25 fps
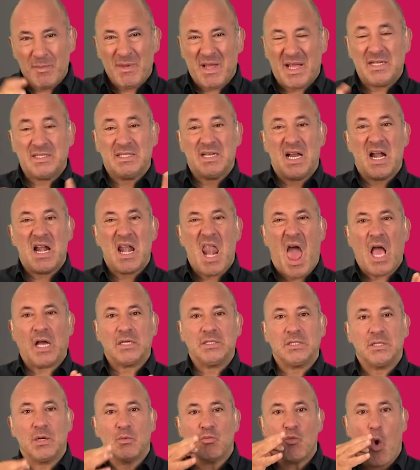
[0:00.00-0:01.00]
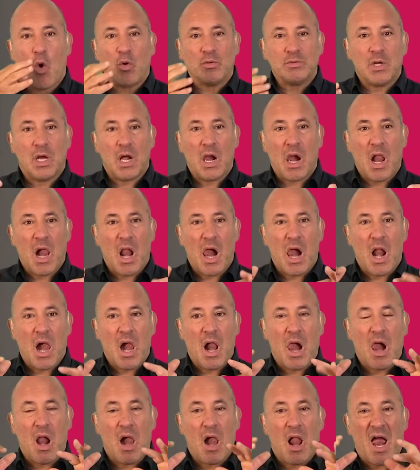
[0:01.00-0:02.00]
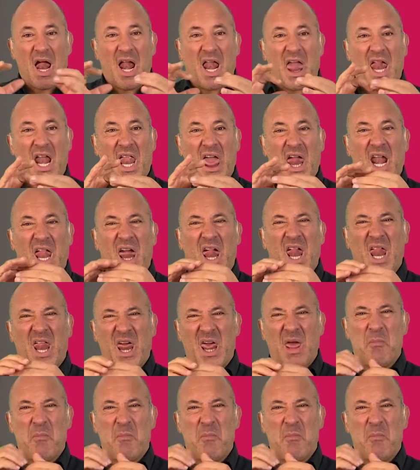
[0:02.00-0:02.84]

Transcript: water building up, which could lead to mould.